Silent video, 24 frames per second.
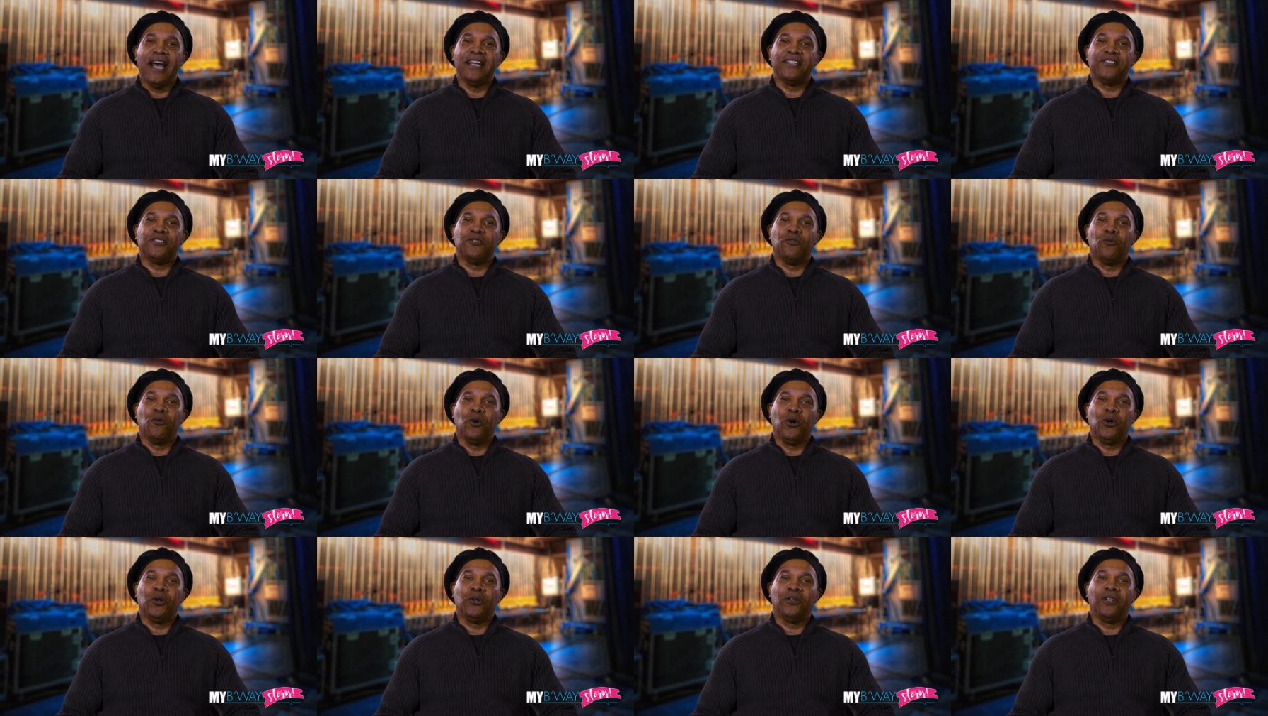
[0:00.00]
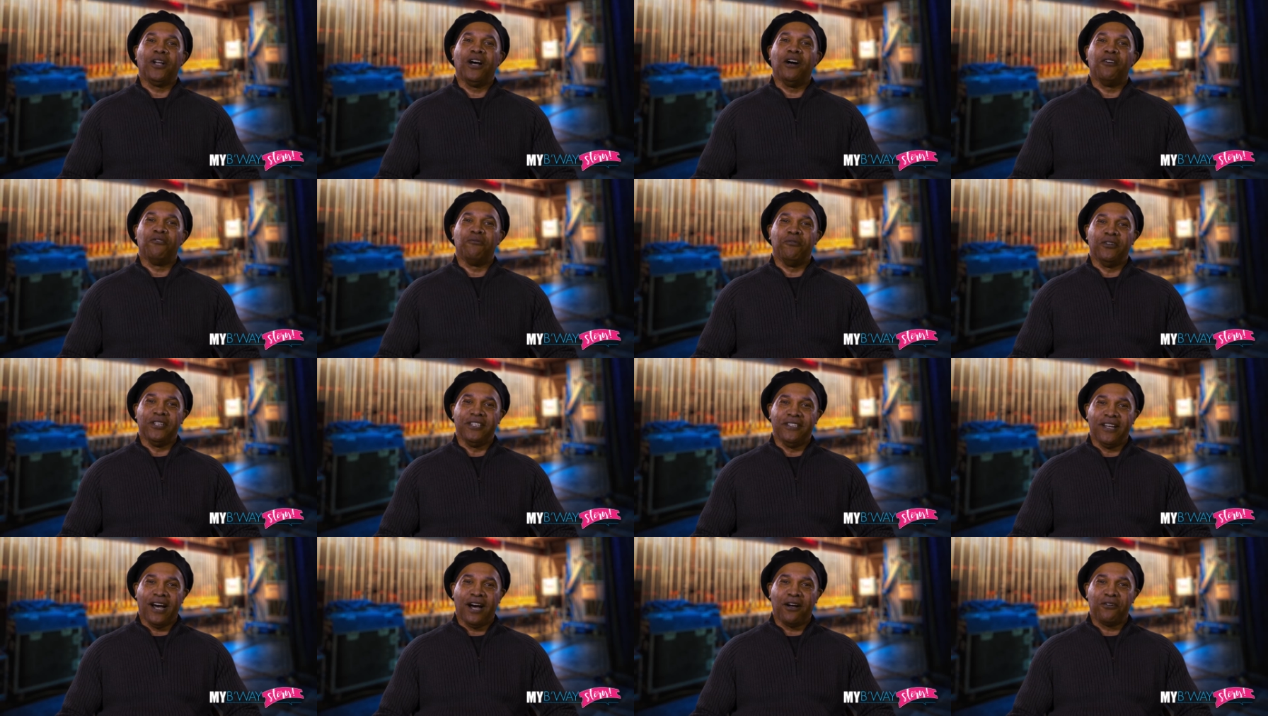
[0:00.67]
as the role of
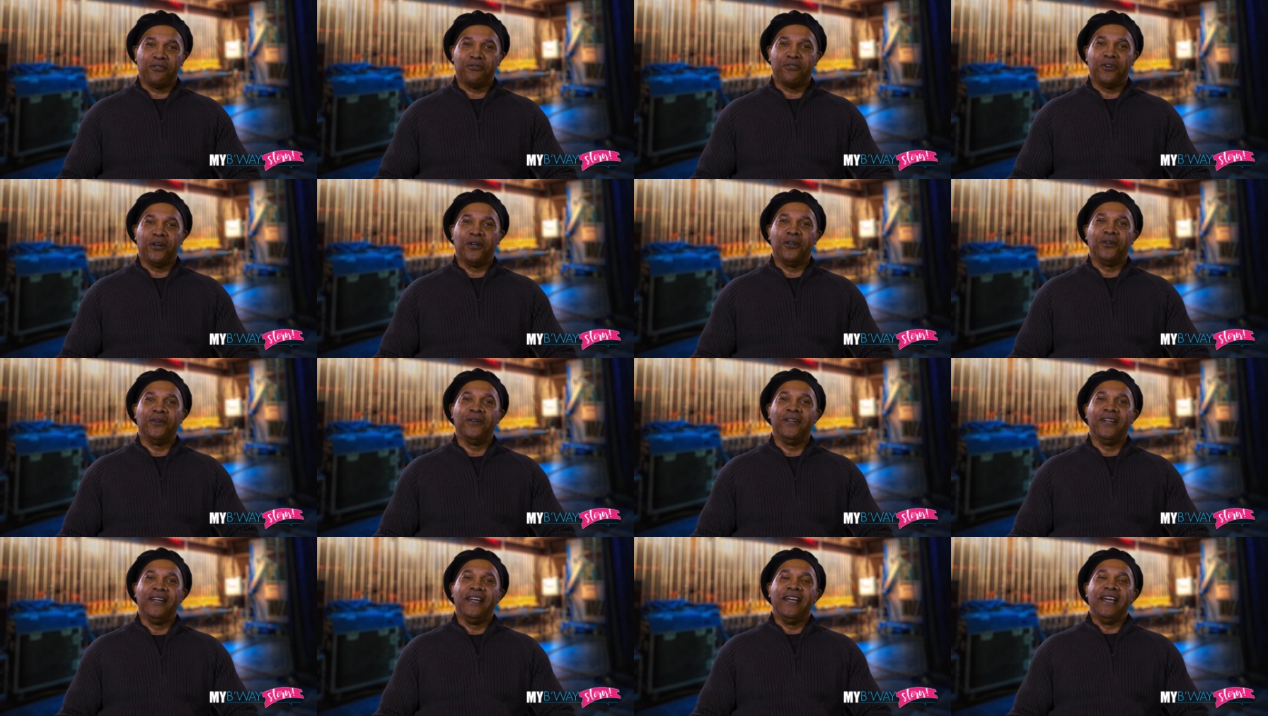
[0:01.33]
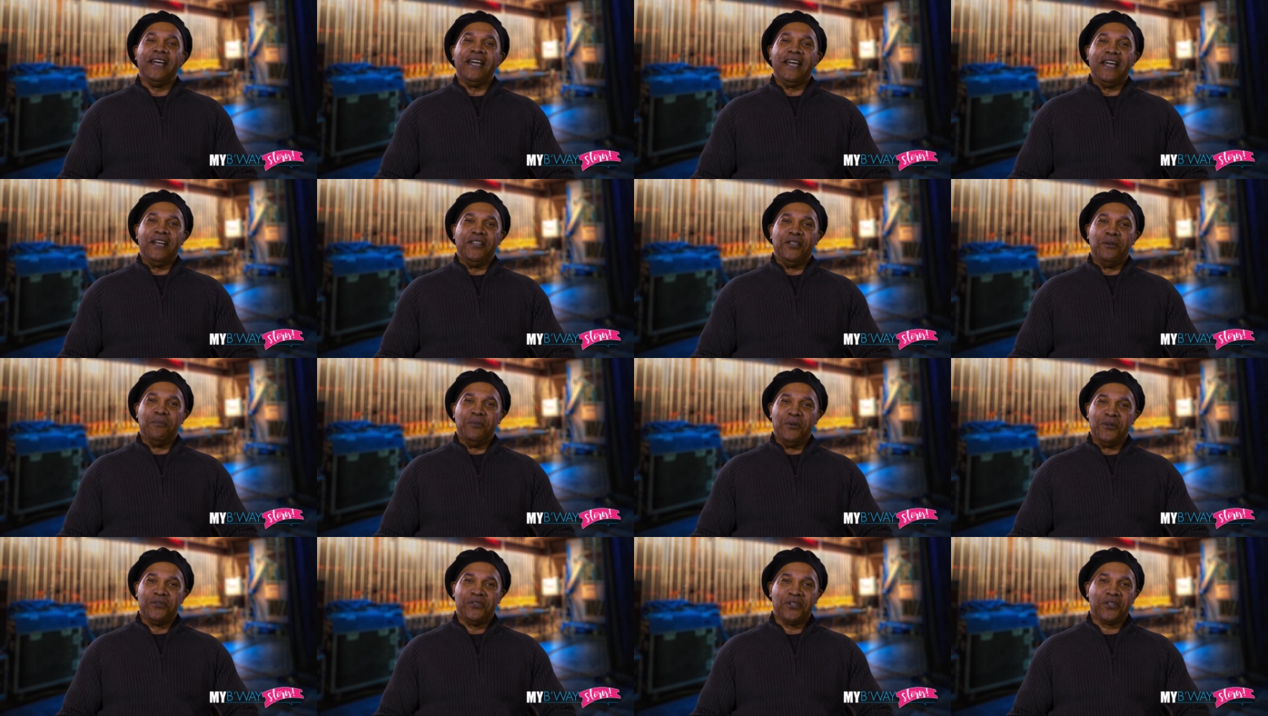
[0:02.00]
Rudolpho in the
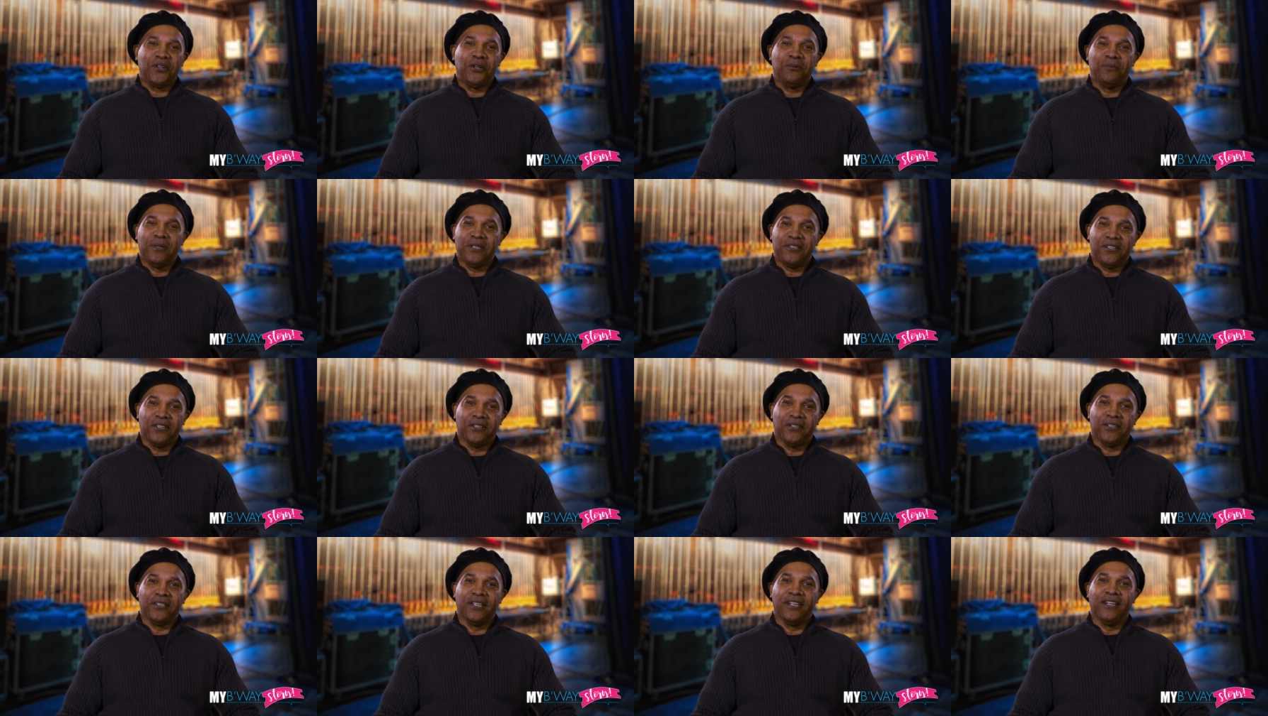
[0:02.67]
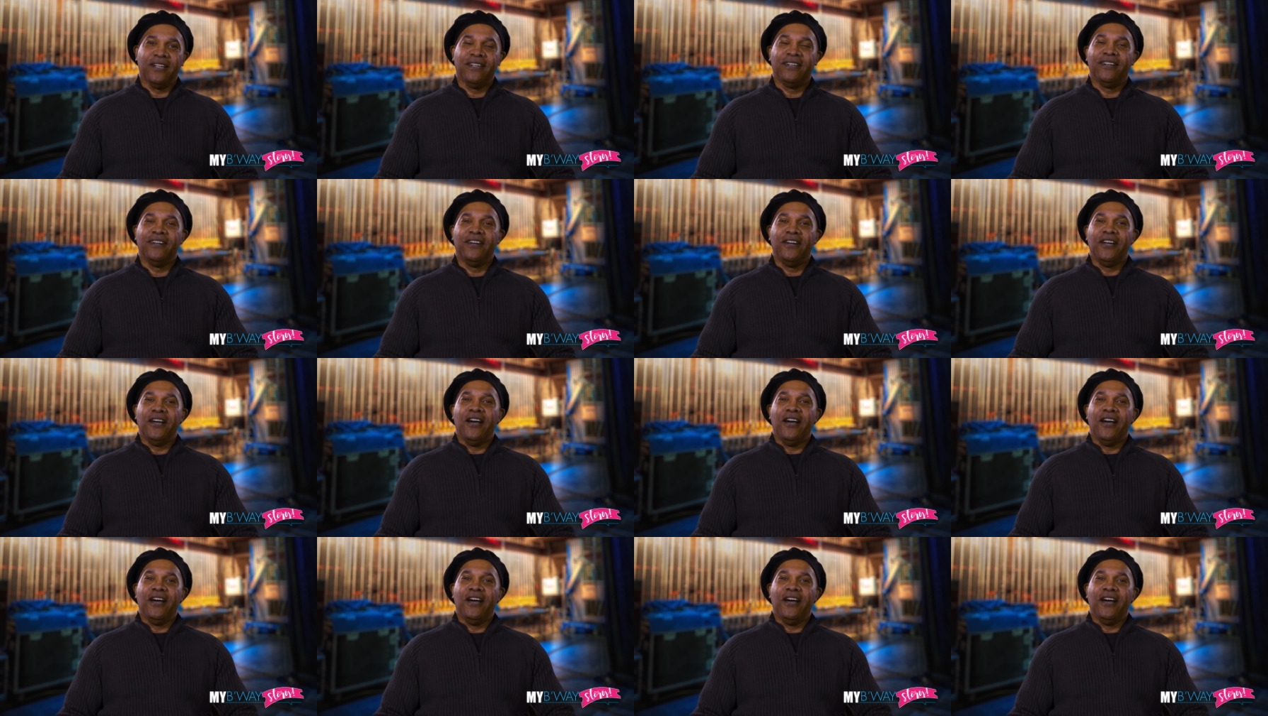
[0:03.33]
musical Matilda